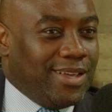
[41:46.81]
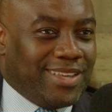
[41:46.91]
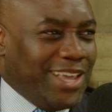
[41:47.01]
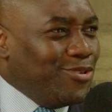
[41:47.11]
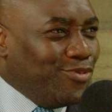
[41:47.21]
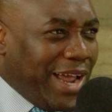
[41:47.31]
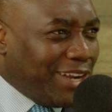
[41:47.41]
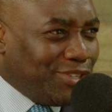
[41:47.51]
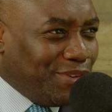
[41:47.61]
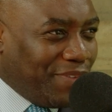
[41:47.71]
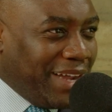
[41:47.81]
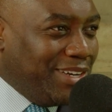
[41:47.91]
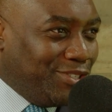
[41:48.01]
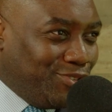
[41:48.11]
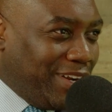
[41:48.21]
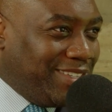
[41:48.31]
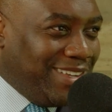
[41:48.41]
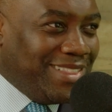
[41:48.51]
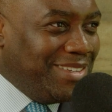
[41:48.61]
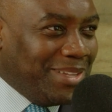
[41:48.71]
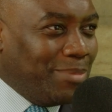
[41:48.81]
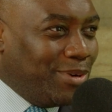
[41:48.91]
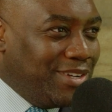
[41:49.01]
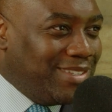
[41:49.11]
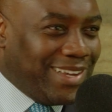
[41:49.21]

can you actually find distress in these neighborhoods?